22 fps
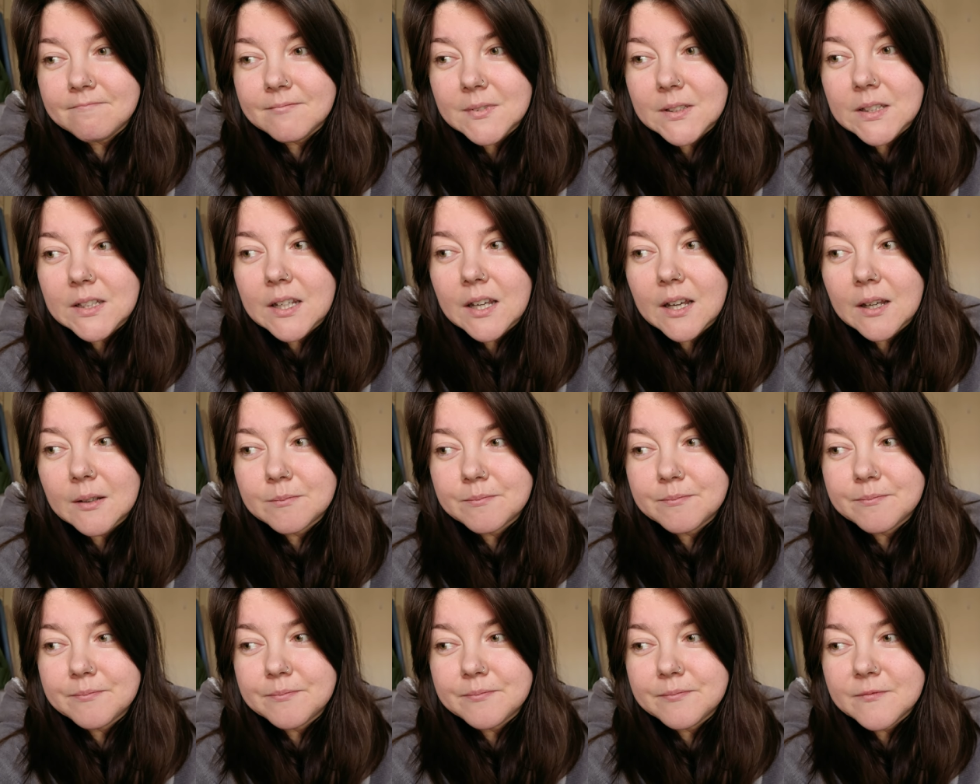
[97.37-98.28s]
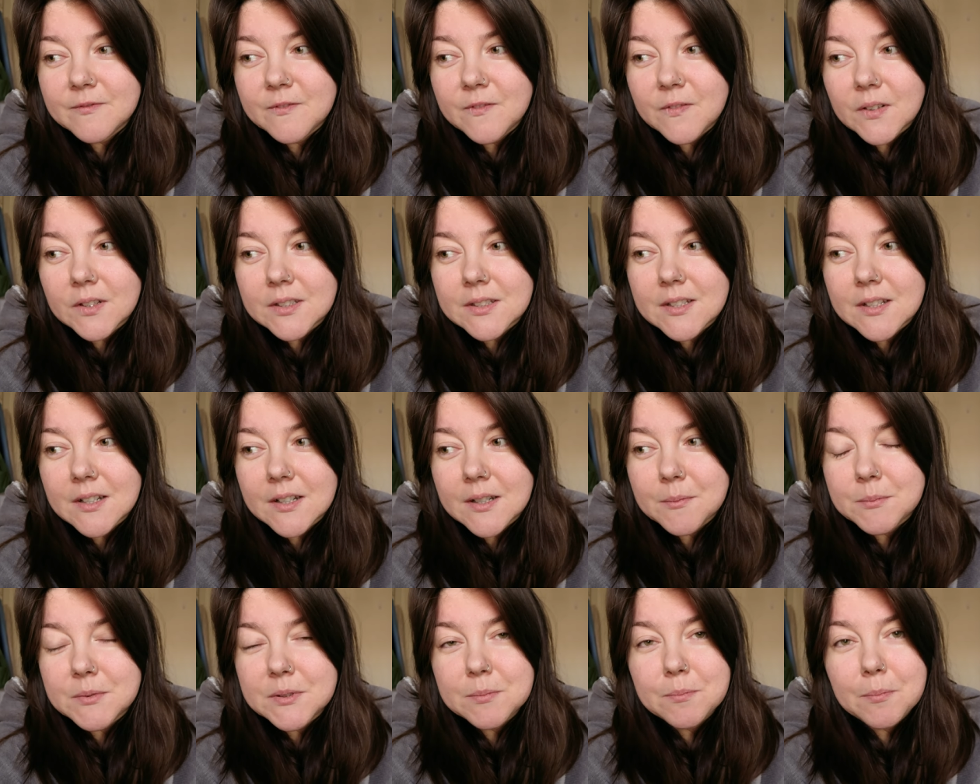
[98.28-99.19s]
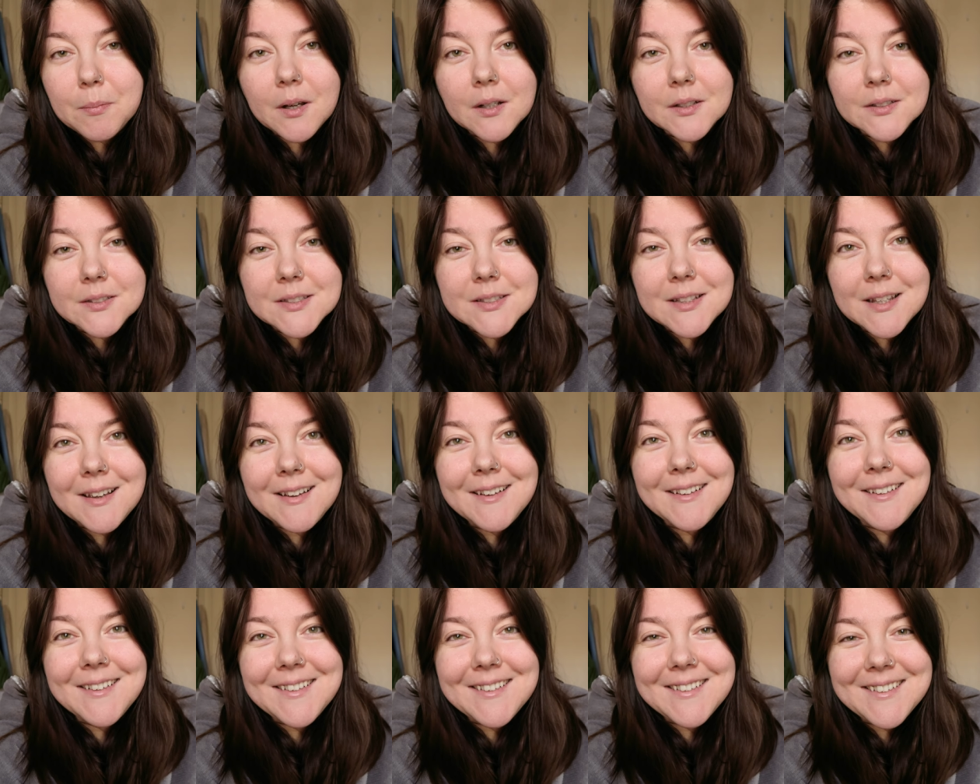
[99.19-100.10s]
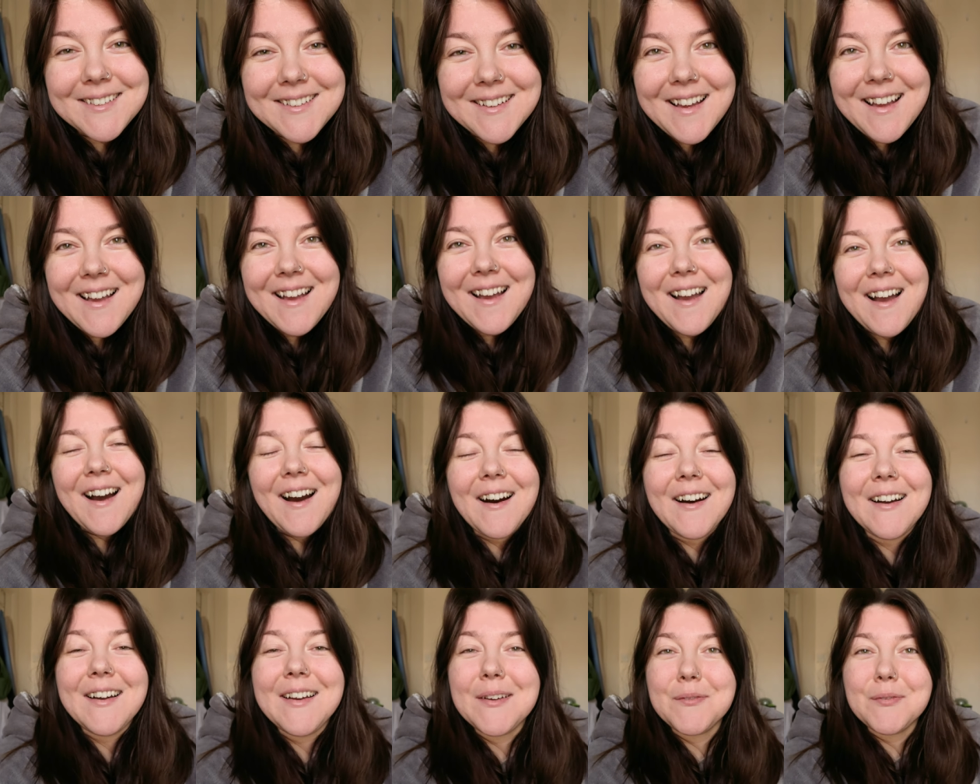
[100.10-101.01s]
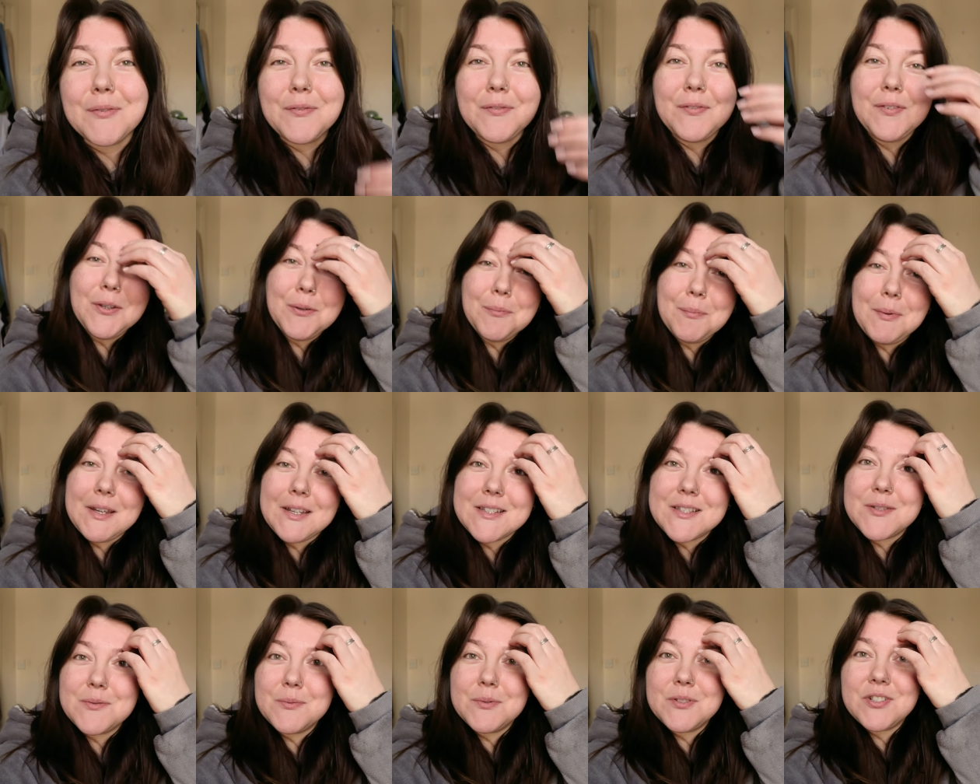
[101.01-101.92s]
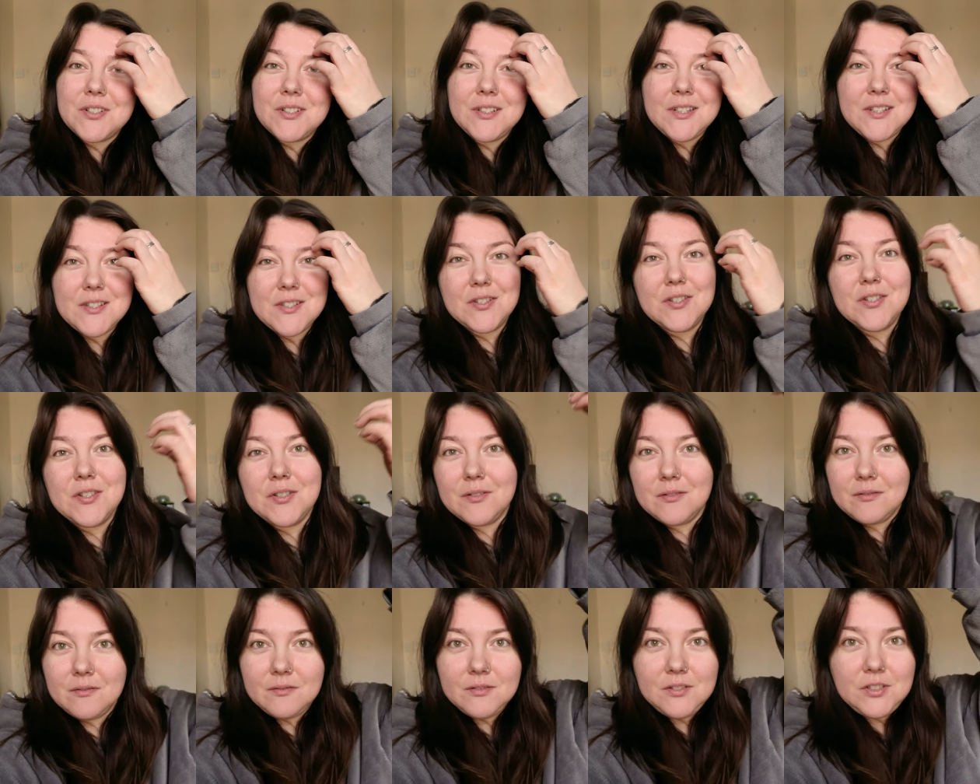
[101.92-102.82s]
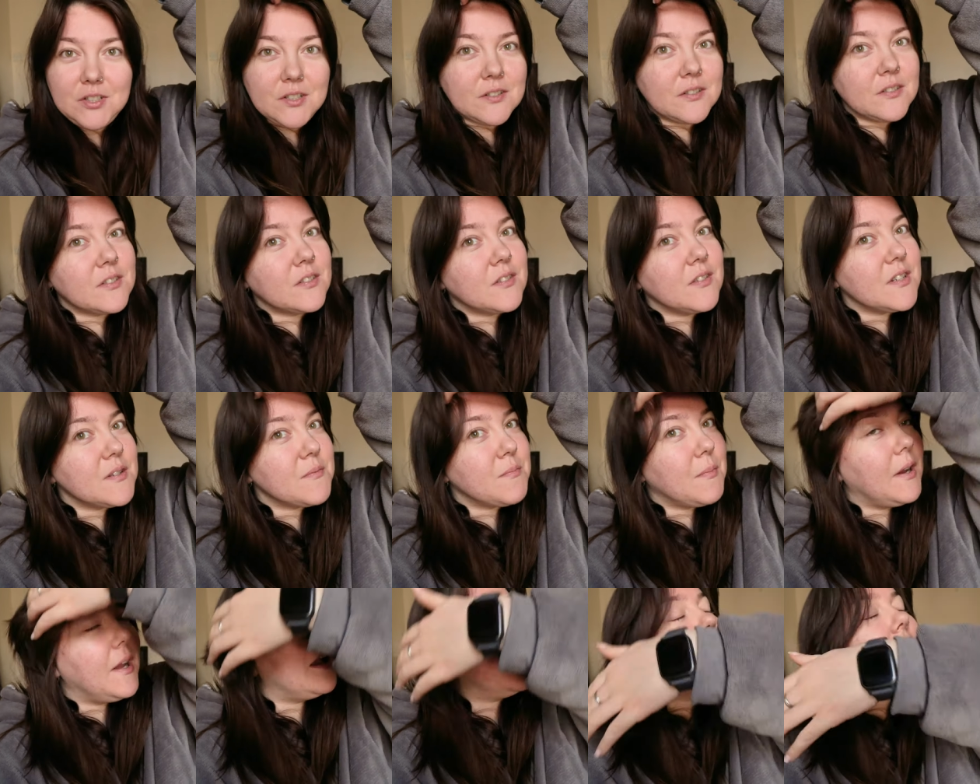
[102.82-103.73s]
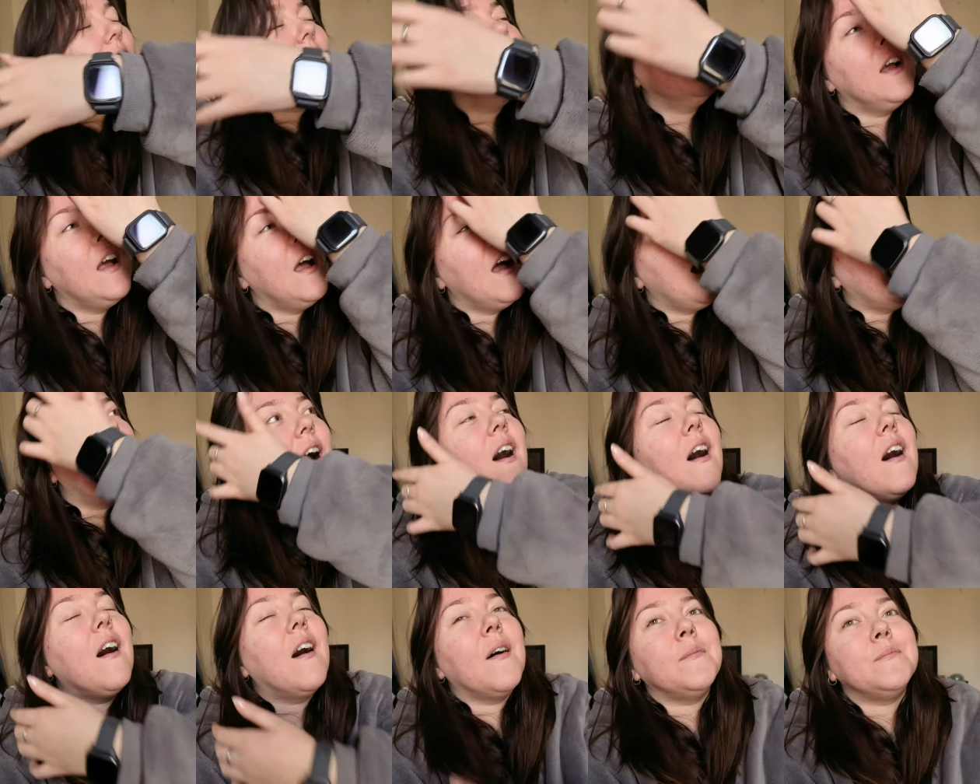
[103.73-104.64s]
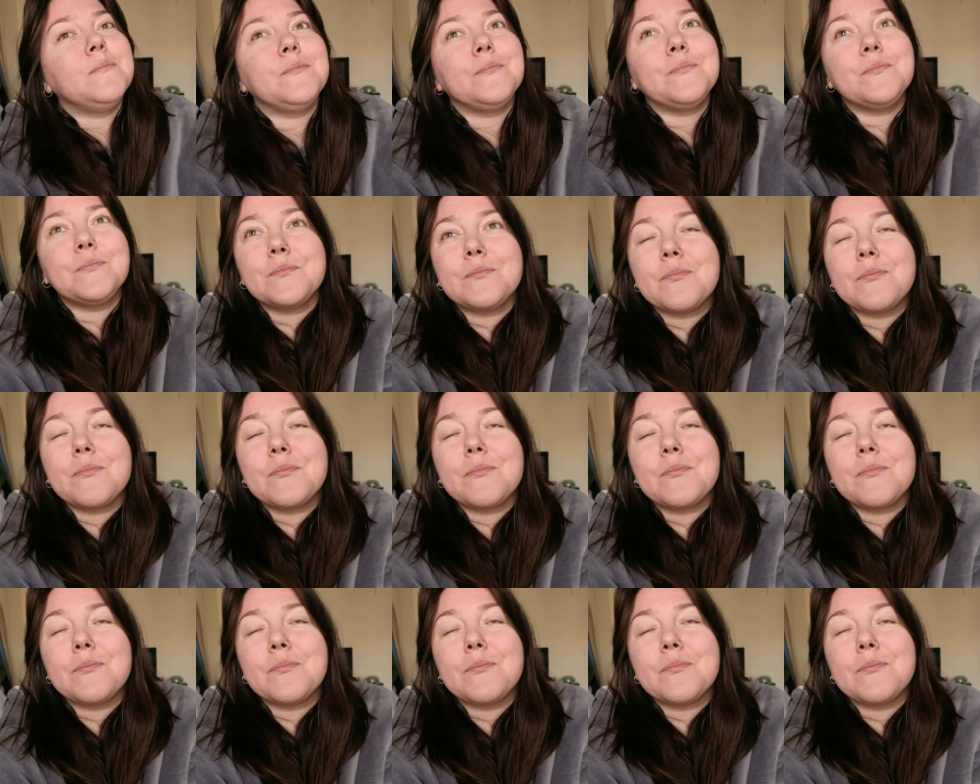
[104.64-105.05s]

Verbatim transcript: yeah, fun times. But I have a few bits which I need to do. Jesus Christ, my hair. Um...